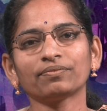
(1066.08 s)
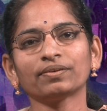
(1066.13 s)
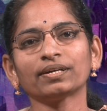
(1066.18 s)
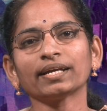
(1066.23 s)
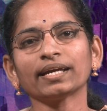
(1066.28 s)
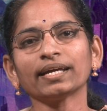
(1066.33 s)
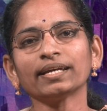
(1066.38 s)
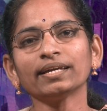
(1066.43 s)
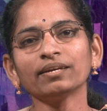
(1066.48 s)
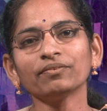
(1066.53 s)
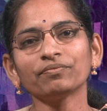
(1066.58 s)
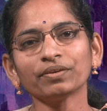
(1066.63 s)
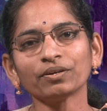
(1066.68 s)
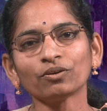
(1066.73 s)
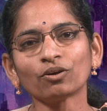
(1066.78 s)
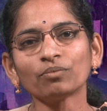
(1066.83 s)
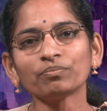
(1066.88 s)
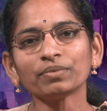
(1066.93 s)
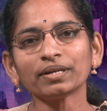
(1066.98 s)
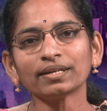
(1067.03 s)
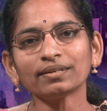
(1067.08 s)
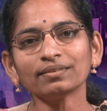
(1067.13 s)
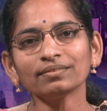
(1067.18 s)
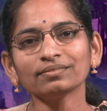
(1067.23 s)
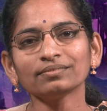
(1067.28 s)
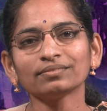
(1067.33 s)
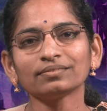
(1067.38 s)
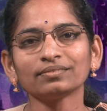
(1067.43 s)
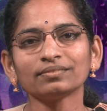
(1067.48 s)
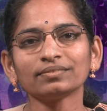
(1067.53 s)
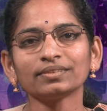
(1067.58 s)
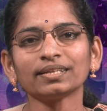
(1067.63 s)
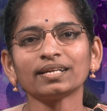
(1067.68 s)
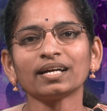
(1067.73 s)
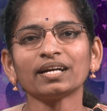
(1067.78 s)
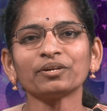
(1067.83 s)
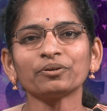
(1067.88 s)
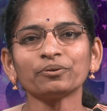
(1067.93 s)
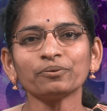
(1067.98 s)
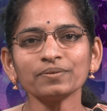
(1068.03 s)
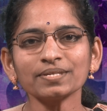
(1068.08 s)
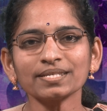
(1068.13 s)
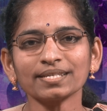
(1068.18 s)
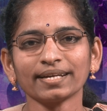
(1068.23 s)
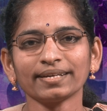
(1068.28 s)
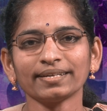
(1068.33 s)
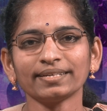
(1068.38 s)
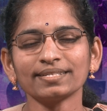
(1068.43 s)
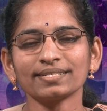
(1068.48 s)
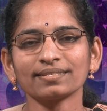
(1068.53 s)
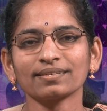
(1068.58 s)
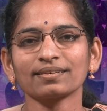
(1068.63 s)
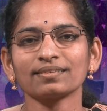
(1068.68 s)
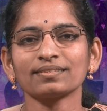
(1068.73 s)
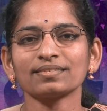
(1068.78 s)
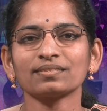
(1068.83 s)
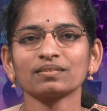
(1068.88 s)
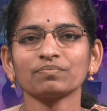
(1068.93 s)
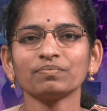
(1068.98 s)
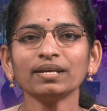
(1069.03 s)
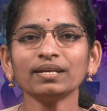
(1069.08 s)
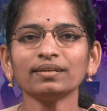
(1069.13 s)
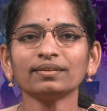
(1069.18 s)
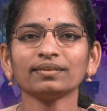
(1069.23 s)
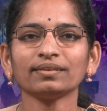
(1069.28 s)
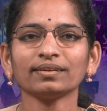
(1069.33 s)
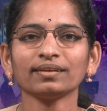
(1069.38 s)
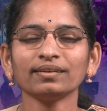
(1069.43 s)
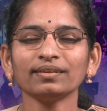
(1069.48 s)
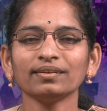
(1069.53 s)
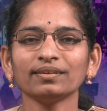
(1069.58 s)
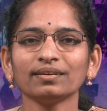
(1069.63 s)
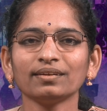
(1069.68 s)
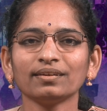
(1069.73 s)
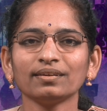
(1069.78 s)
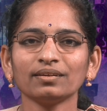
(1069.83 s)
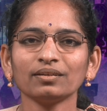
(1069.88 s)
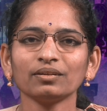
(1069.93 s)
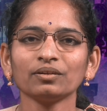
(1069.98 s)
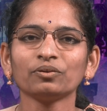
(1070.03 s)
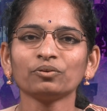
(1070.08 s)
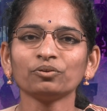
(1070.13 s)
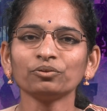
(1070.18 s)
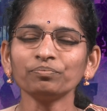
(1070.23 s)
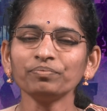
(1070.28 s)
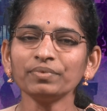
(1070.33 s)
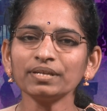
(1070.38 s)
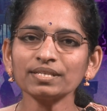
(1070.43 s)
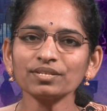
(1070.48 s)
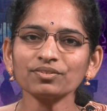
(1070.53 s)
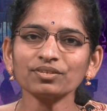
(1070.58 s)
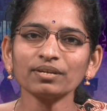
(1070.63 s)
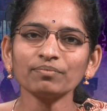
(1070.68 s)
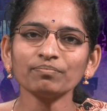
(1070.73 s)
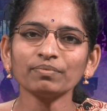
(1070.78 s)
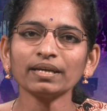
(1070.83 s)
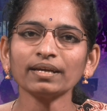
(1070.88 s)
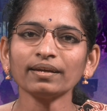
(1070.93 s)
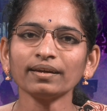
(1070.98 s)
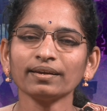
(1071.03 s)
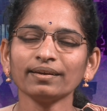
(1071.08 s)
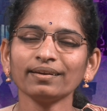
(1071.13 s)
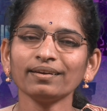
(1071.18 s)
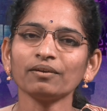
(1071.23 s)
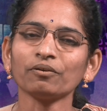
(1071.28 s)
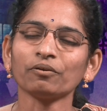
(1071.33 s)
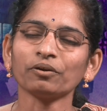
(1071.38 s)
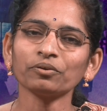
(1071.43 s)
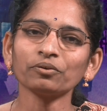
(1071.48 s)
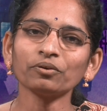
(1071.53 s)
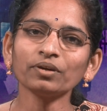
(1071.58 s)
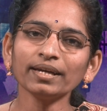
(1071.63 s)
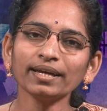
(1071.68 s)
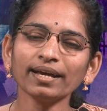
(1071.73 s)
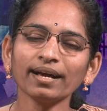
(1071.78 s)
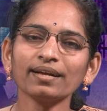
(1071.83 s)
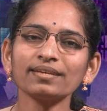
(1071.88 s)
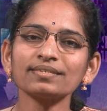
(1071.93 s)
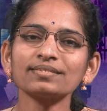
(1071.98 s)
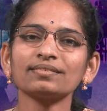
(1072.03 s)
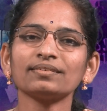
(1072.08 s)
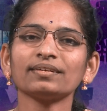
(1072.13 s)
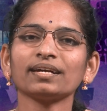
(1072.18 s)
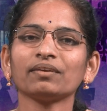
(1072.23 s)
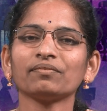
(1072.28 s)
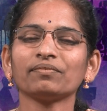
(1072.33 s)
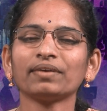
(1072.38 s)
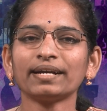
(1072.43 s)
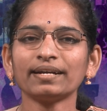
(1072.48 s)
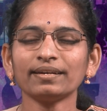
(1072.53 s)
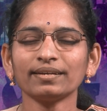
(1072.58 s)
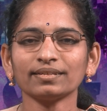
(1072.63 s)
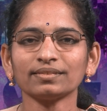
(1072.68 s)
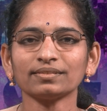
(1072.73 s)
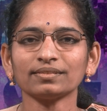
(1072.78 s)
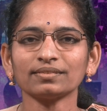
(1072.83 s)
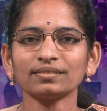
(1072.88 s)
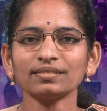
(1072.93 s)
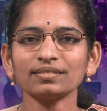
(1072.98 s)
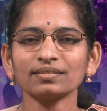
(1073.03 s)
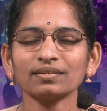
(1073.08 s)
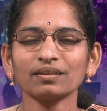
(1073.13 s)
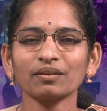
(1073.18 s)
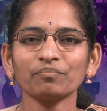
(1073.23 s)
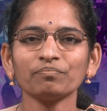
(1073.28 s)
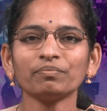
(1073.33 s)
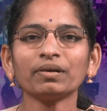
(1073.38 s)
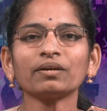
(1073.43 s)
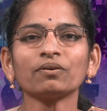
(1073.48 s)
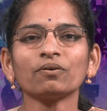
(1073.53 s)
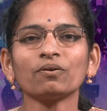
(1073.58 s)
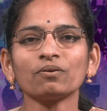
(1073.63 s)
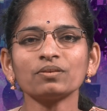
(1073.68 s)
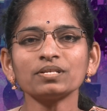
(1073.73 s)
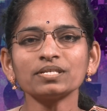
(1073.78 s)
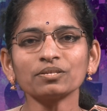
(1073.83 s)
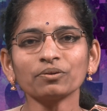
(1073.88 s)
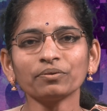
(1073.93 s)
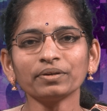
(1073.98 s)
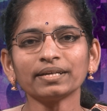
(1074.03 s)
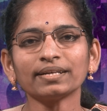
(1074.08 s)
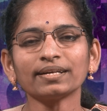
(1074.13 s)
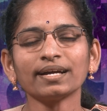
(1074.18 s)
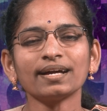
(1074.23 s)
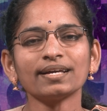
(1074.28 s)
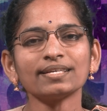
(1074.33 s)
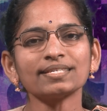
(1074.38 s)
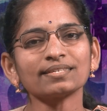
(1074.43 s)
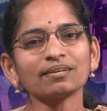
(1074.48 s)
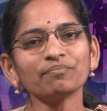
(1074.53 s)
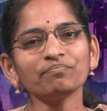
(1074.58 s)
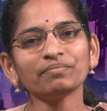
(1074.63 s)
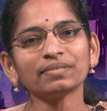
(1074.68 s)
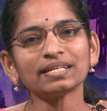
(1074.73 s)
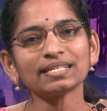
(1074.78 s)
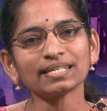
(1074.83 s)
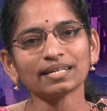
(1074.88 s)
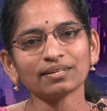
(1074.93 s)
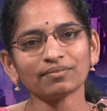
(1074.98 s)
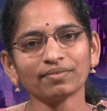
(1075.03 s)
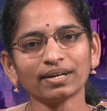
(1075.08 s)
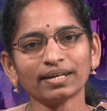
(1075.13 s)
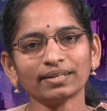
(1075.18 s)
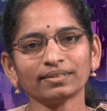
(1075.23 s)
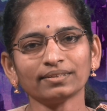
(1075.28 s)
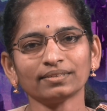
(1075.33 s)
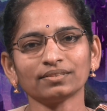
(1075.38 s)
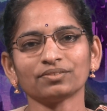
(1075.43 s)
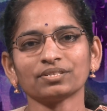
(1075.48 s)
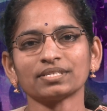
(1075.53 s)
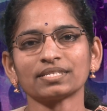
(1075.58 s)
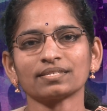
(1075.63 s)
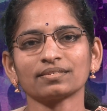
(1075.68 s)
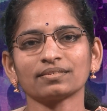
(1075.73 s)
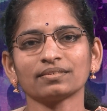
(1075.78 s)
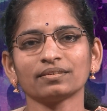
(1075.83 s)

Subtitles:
for any phenomena, there are two sides. Similarly, group decision making not only has the advantages, but also it has some disadvantages.